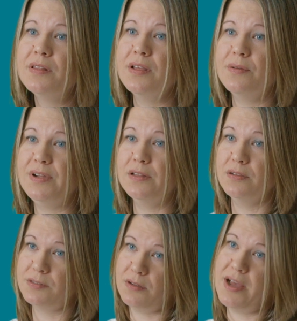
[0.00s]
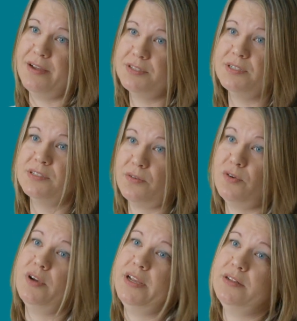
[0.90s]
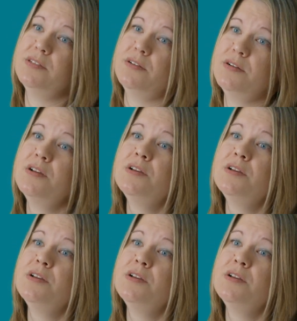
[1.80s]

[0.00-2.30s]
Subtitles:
that we lose our lives to cervical cancer.